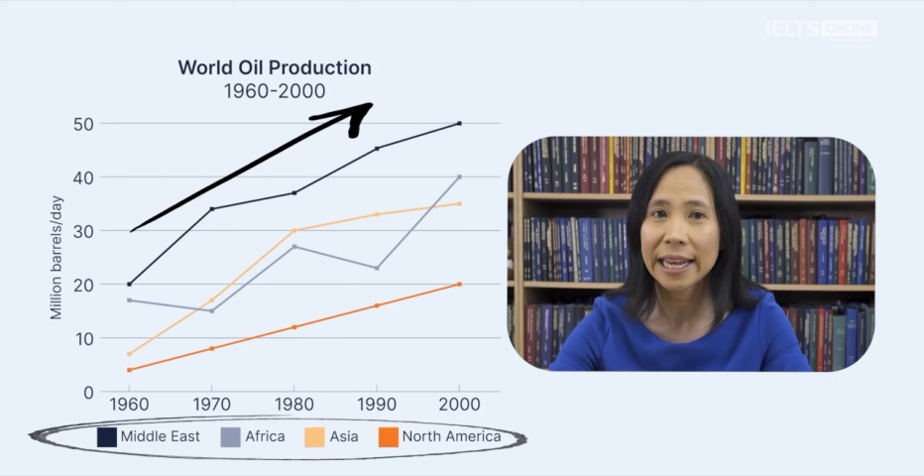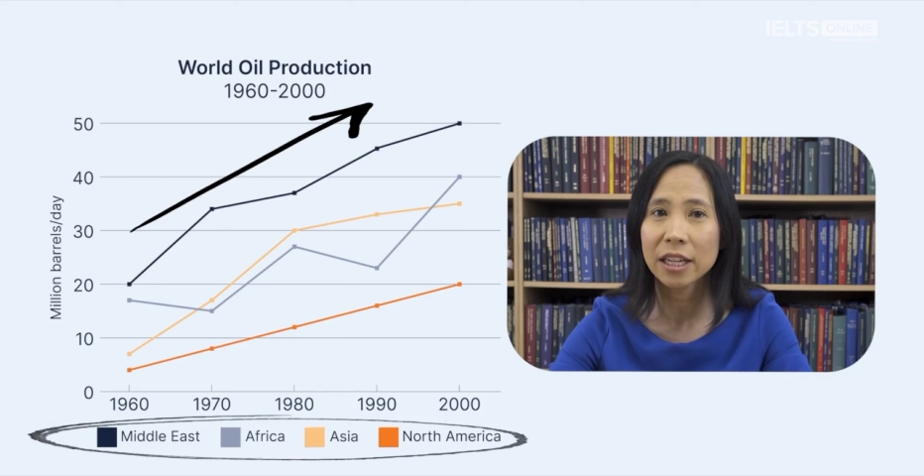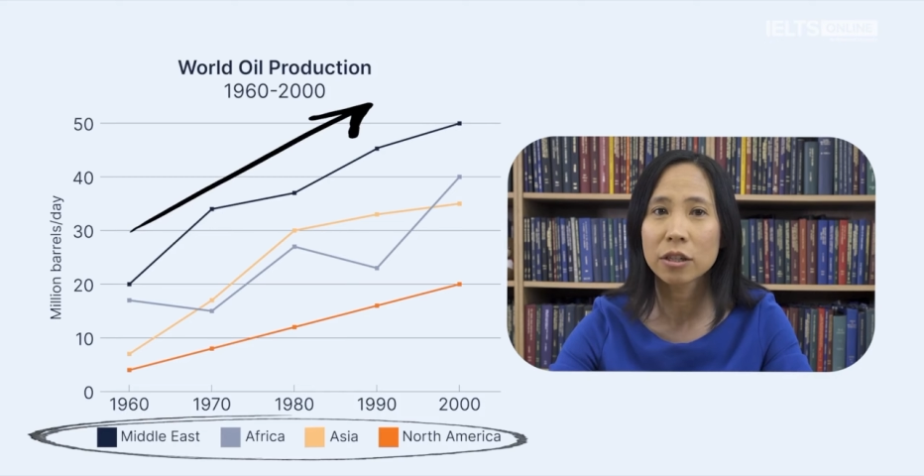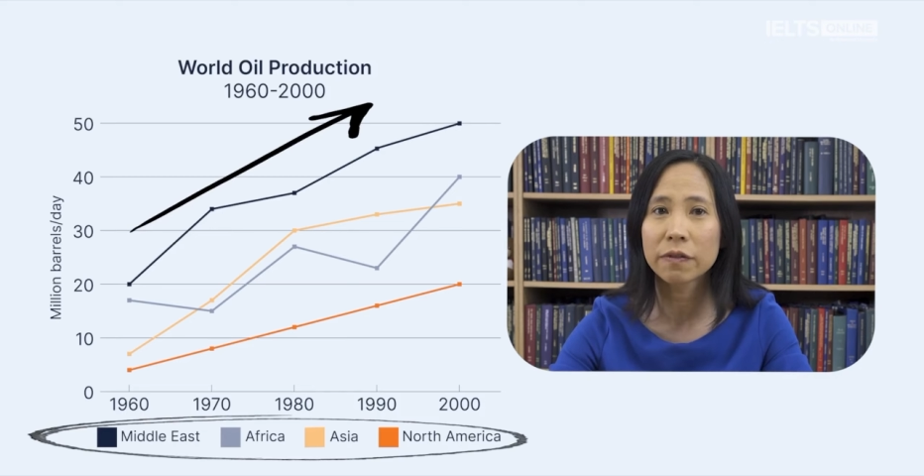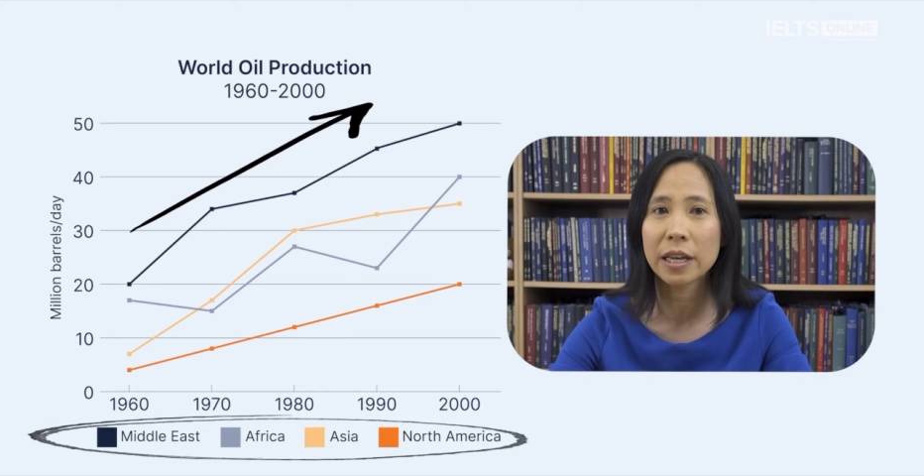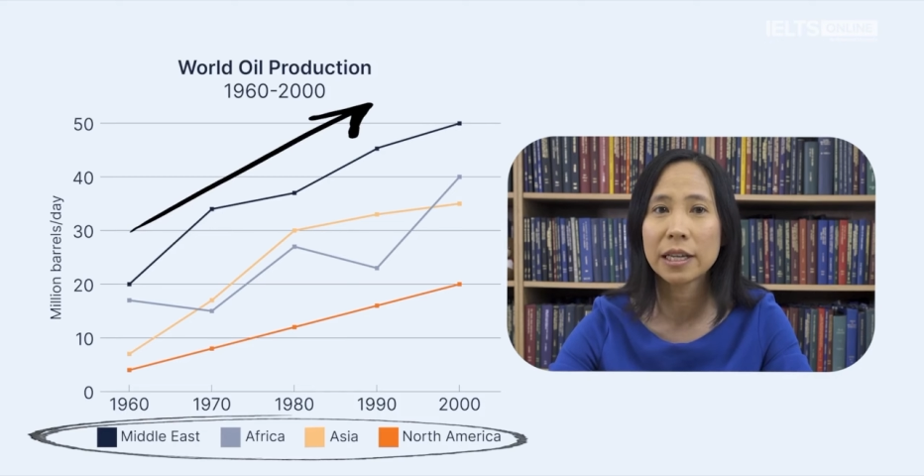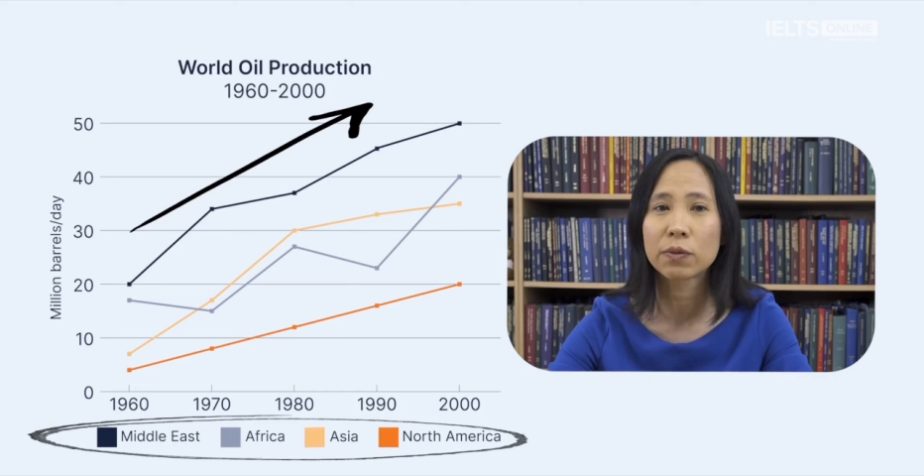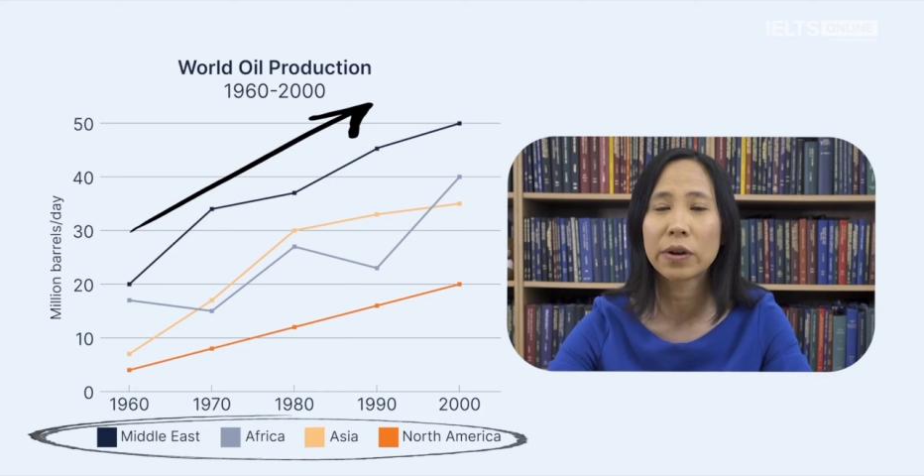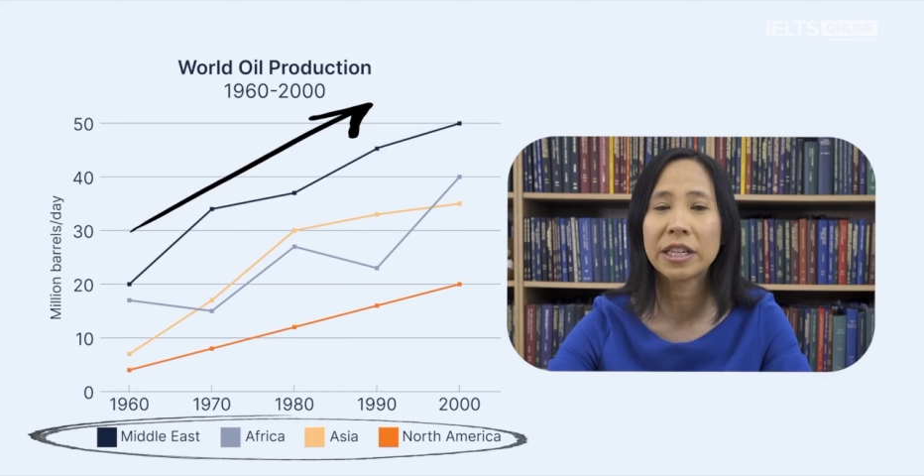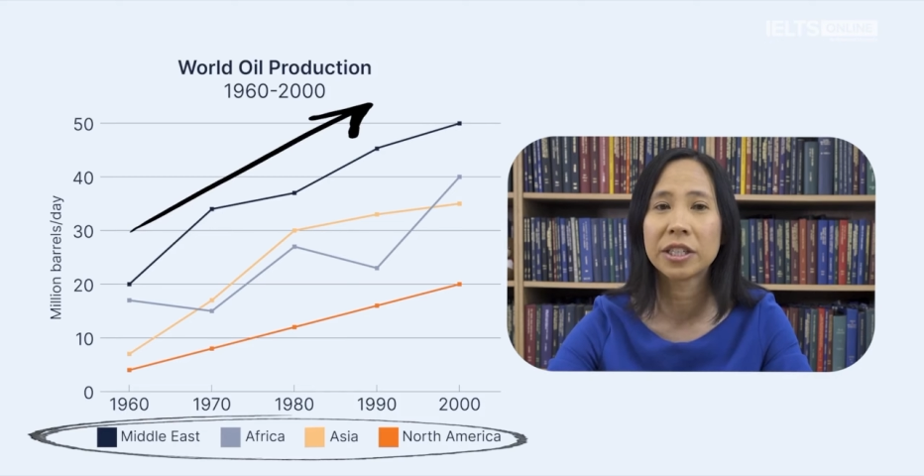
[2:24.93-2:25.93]
each of
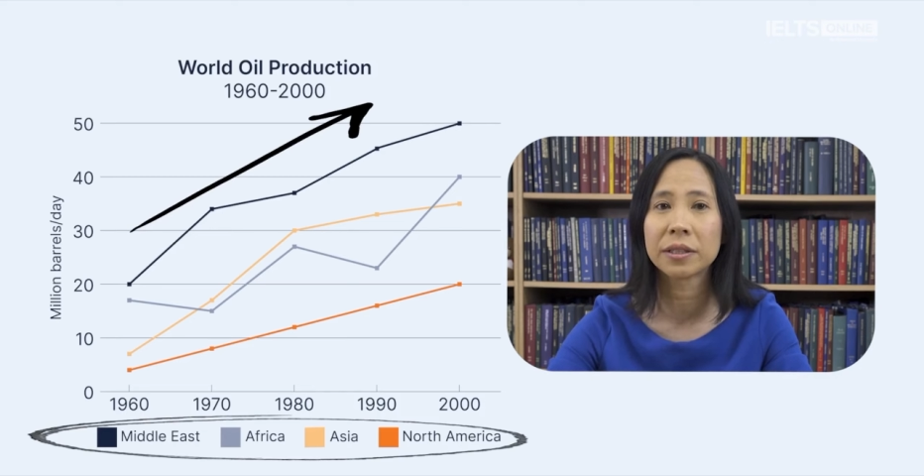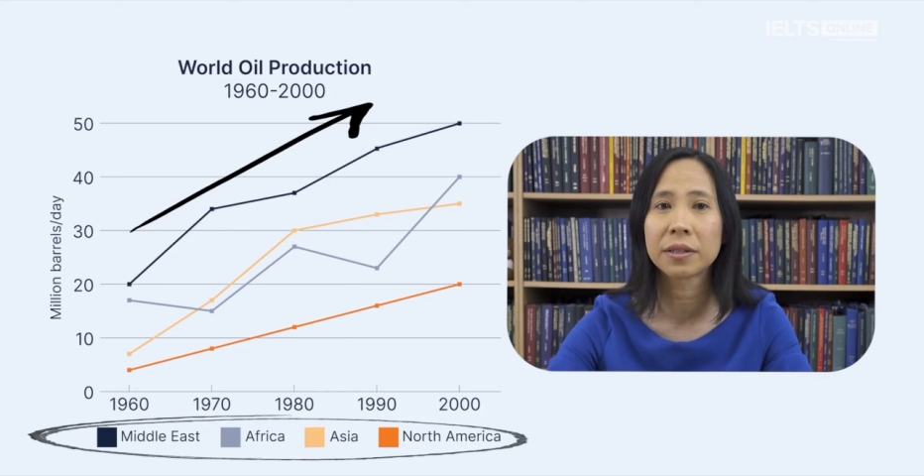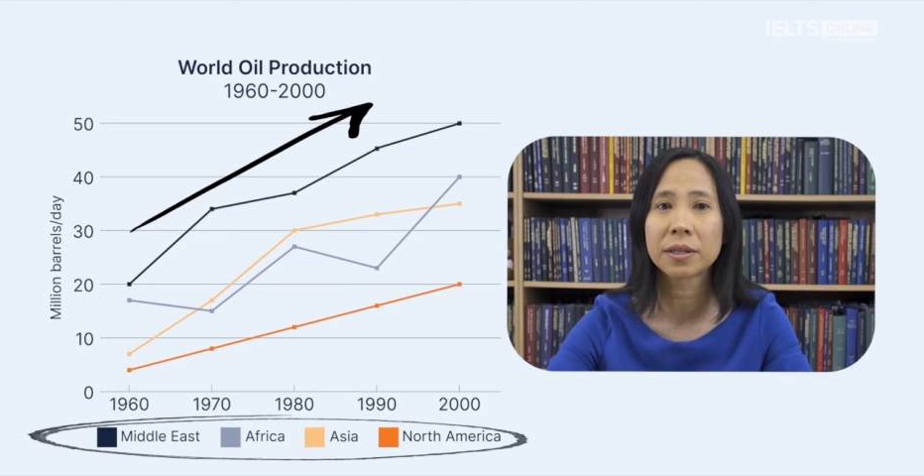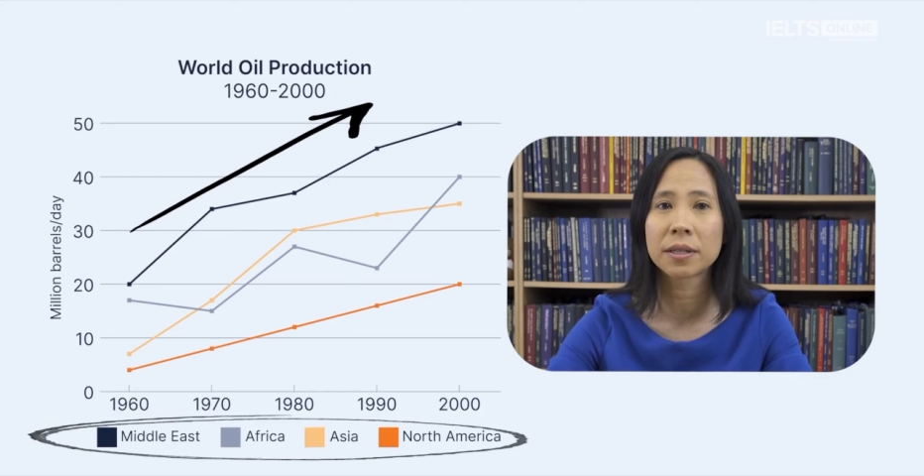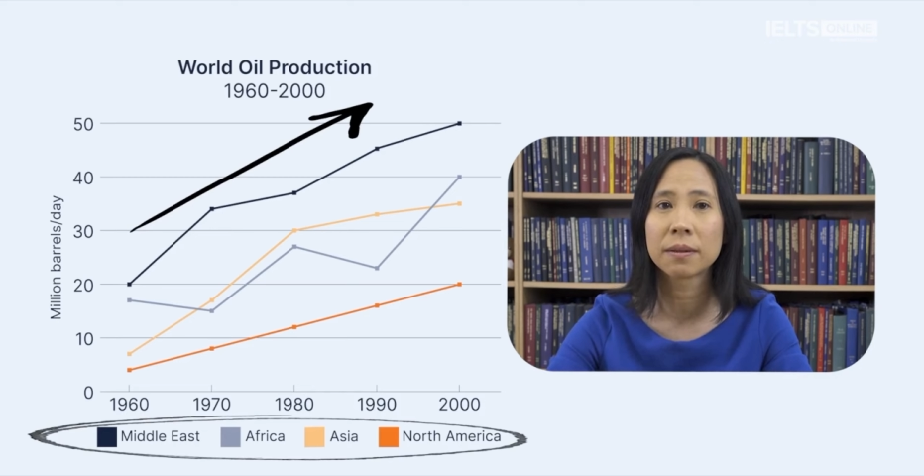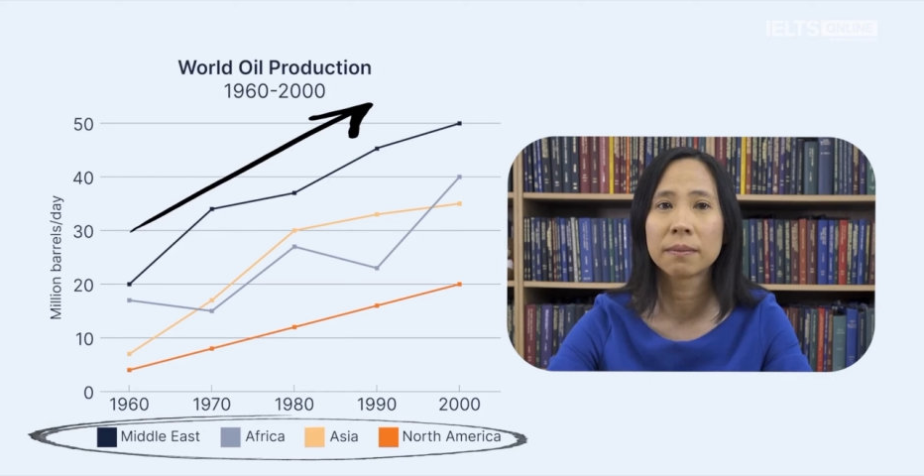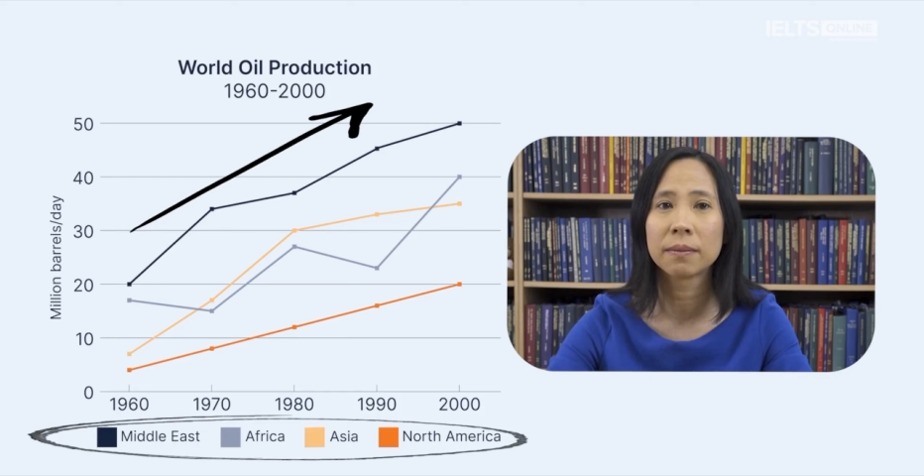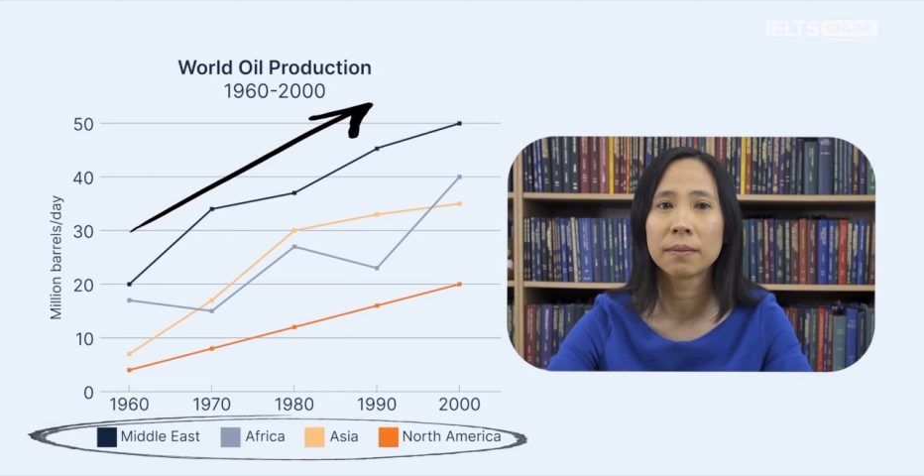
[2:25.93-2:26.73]
these regions.